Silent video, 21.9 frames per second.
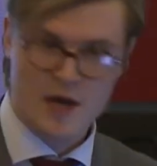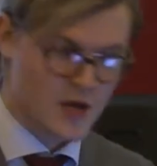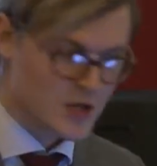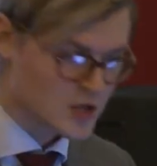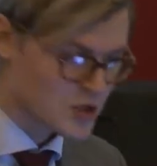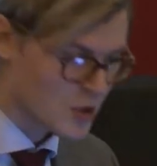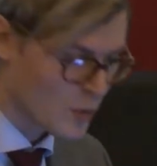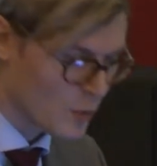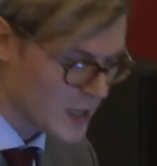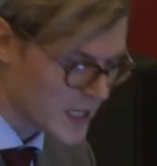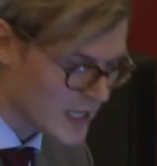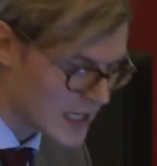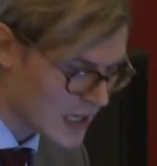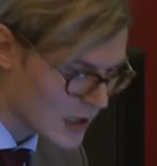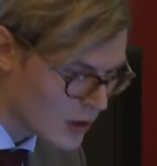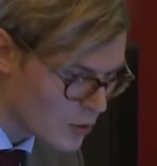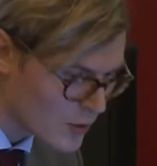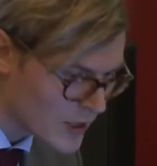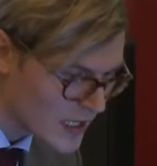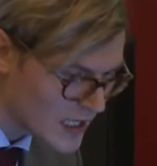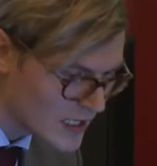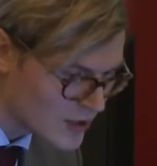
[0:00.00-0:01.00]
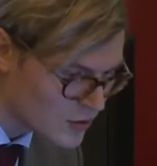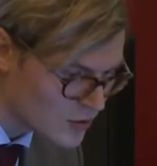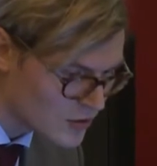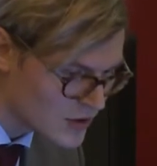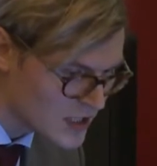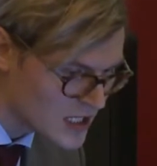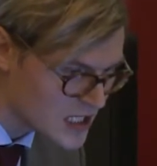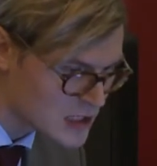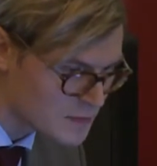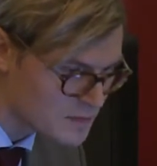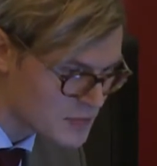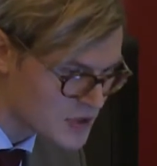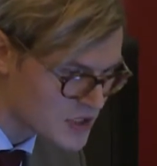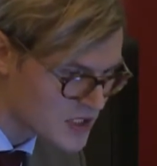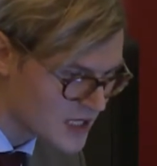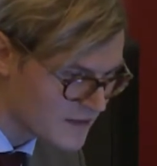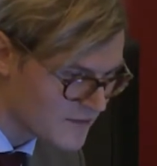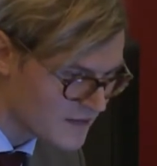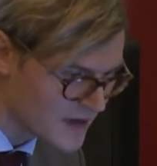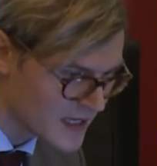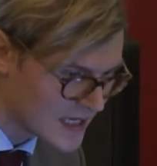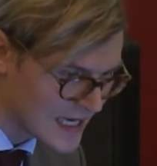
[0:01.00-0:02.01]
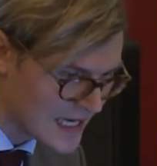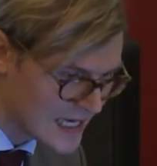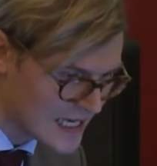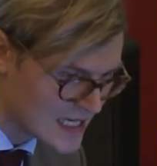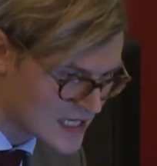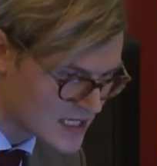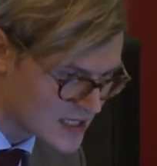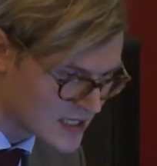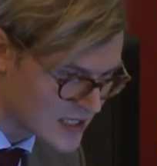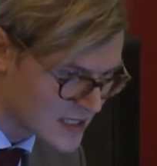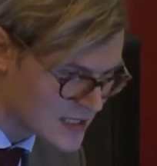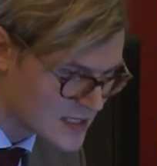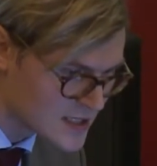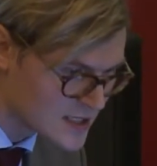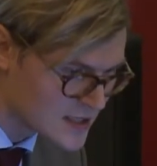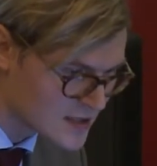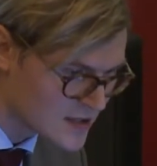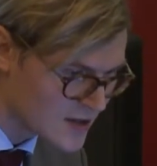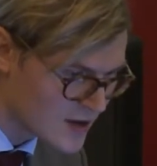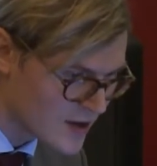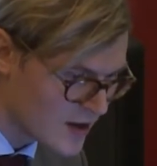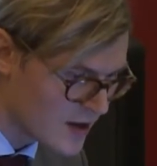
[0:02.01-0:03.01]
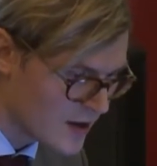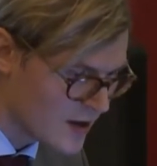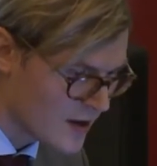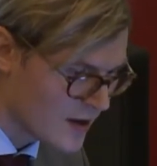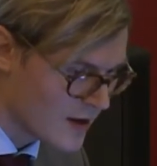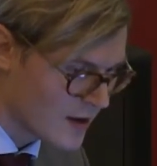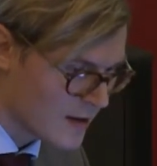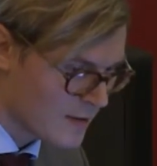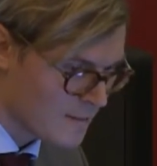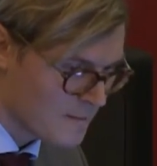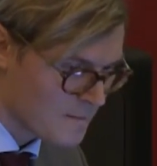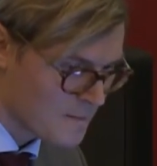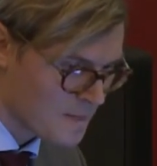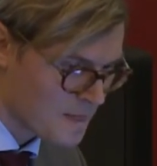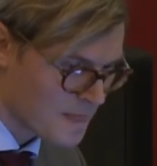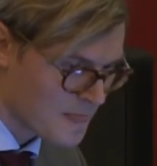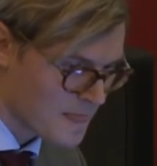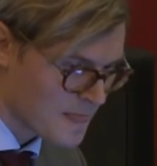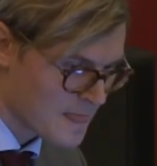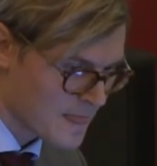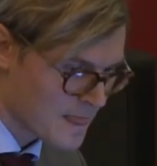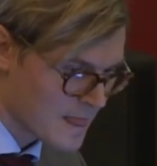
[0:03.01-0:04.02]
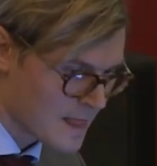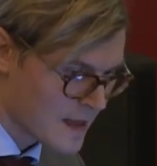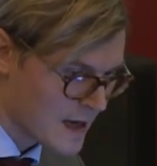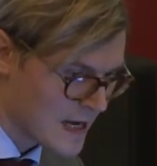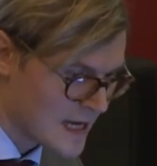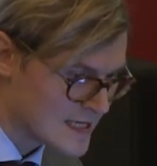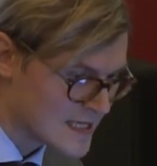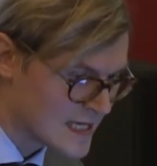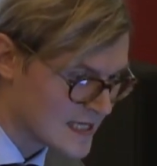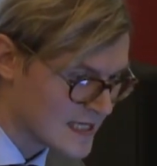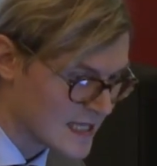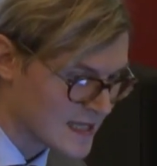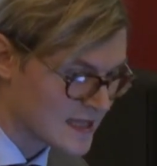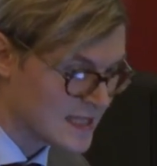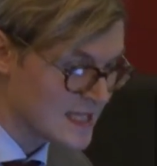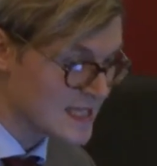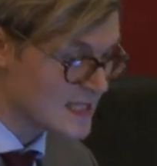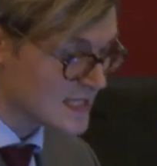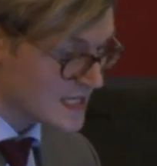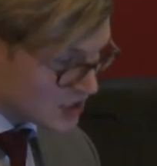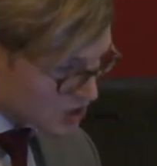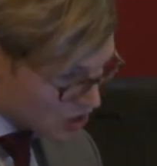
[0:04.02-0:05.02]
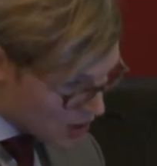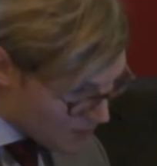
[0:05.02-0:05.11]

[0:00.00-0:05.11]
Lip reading: So we can look into this specific instance and see that this is